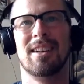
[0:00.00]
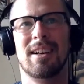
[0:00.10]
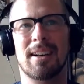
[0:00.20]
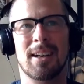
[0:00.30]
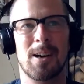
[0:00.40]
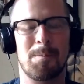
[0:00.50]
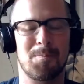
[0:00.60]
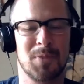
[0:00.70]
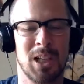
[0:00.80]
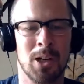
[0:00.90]

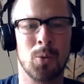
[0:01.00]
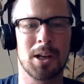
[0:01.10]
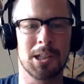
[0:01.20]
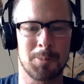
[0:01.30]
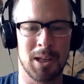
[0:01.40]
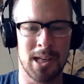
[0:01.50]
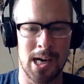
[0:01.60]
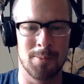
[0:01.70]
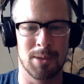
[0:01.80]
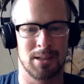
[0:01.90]
what it's
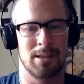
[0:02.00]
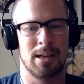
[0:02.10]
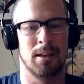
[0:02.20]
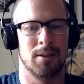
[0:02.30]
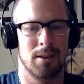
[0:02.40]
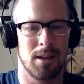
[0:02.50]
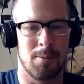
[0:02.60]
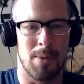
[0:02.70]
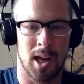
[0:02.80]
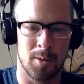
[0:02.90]
become and the
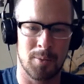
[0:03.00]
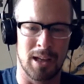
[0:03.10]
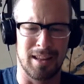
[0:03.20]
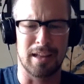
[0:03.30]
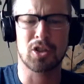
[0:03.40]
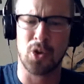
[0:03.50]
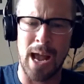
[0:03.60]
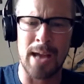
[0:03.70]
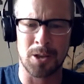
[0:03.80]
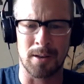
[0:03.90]
amount of and the
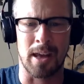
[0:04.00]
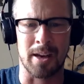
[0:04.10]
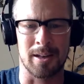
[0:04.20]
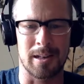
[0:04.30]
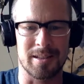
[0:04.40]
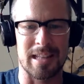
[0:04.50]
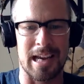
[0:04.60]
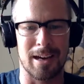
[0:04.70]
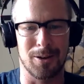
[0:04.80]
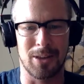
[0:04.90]
attraction that it is
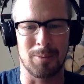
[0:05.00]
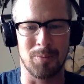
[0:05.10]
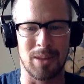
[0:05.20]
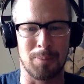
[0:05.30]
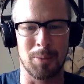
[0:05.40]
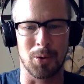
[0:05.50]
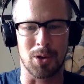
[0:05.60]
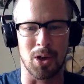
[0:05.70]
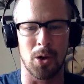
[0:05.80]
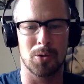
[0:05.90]
now. That people
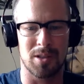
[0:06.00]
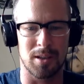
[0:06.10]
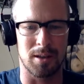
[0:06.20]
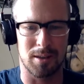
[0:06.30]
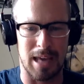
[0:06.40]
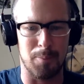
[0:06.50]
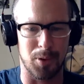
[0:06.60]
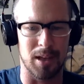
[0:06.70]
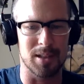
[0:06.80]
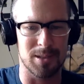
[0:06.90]
go to that
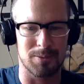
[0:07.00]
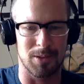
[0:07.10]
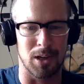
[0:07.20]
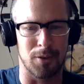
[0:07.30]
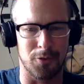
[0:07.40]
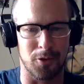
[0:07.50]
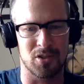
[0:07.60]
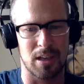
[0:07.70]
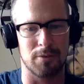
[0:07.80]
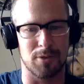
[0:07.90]
place, for the
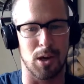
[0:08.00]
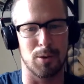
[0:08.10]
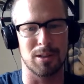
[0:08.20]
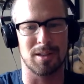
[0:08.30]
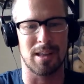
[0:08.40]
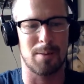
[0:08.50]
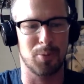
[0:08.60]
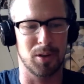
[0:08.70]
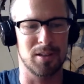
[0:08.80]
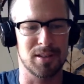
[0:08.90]
sake of going to that
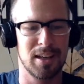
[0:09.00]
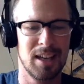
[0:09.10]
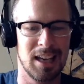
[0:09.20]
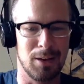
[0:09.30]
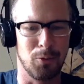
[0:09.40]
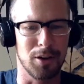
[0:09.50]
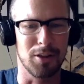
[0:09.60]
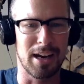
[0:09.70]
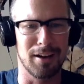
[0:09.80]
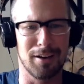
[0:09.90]
place, and we're
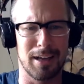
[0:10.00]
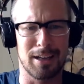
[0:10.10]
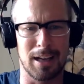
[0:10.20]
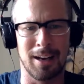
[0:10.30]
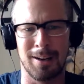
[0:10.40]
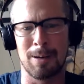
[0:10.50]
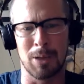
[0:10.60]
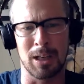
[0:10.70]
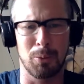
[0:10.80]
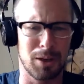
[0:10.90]
there and I'm
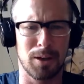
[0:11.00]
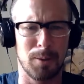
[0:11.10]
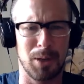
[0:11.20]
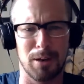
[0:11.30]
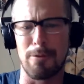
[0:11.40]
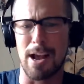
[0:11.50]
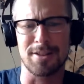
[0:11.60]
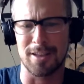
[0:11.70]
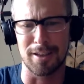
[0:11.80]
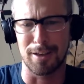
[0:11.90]
like, we could be
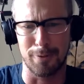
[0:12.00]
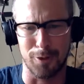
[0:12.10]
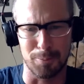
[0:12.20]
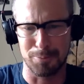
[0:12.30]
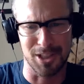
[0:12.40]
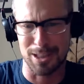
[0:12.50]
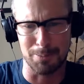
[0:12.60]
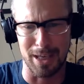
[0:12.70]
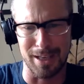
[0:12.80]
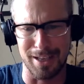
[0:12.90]
arrested for just
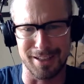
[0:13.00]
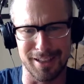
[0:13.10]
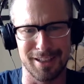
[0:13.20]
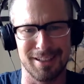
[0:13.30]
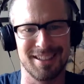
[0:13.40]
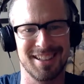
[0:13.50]
being here,